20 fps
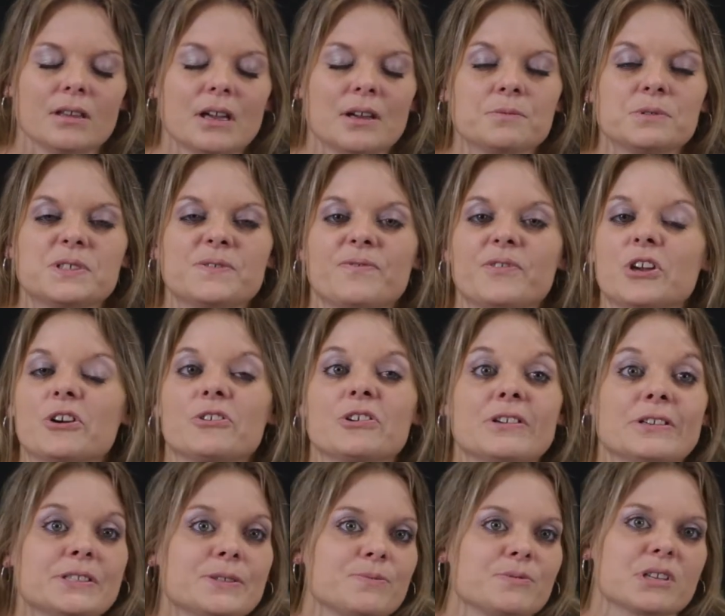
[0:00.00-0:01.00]
I was
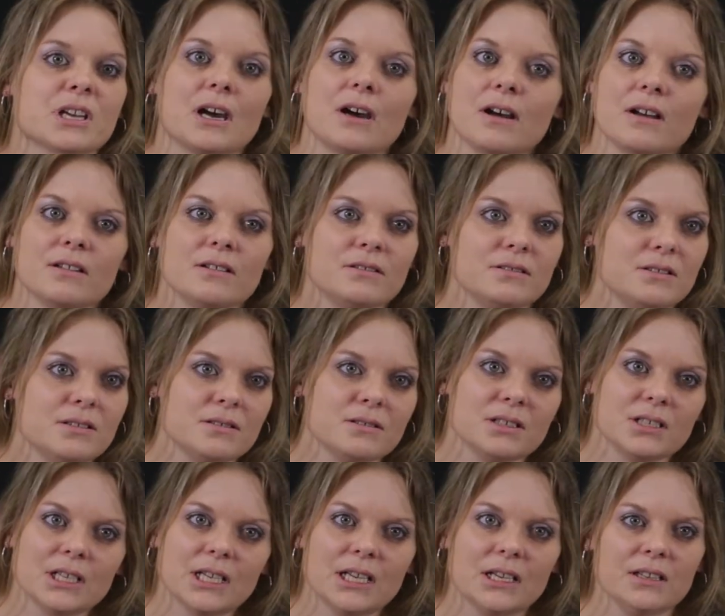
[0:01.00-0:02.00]
furious with God.
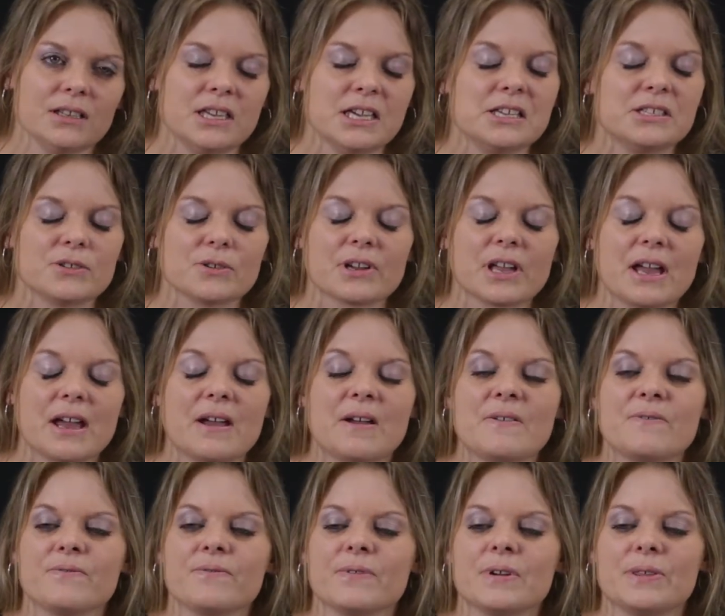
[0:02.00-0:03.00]
He took
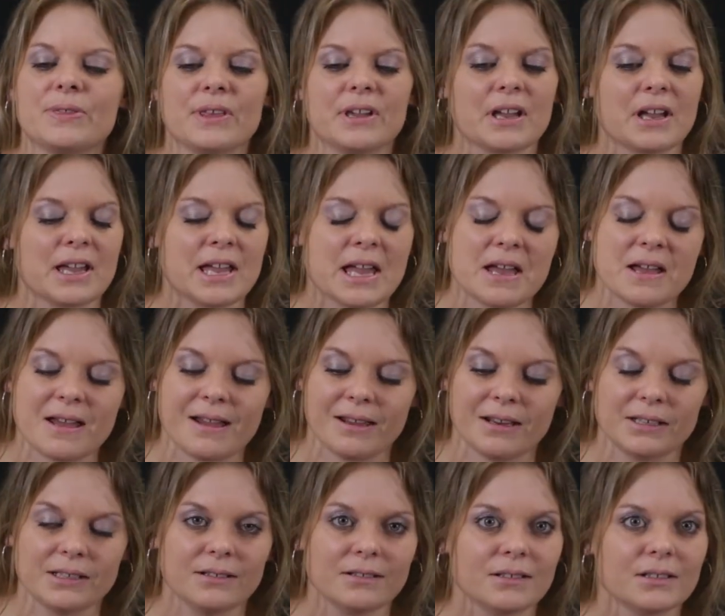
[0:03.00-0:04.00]
everything I
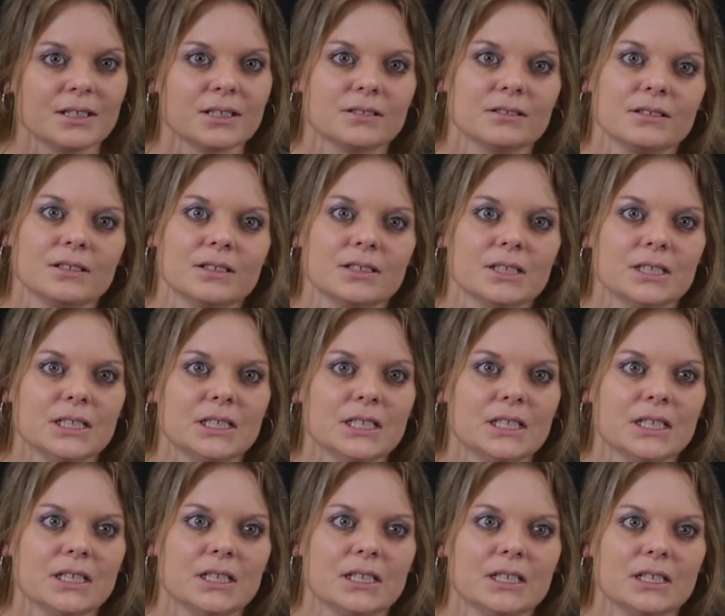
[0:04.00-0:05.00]
had,
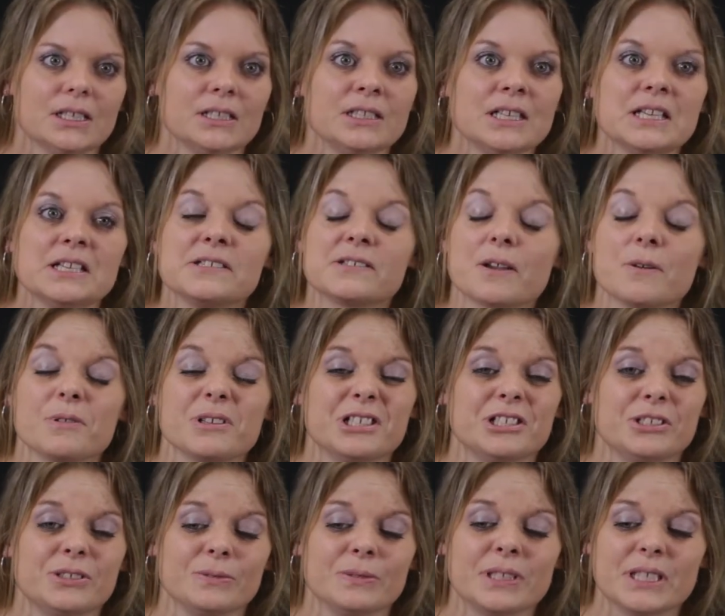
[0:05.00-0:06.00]
and then he's going
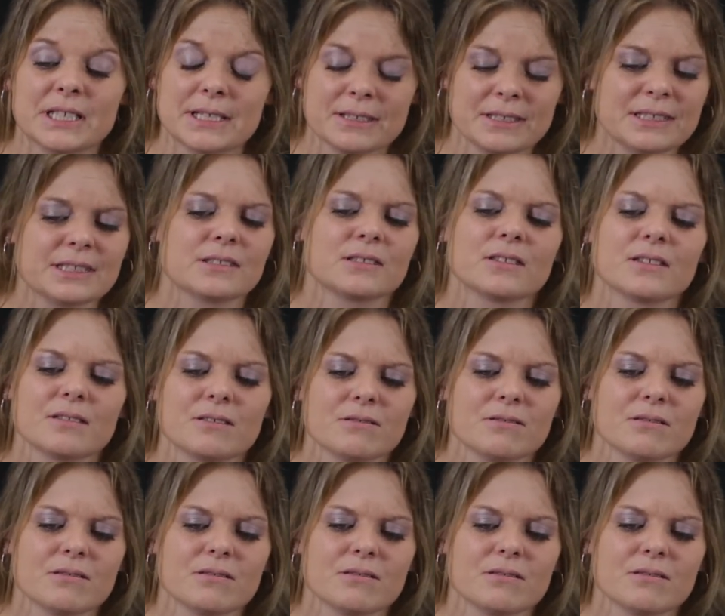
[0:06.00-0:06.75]
to do this.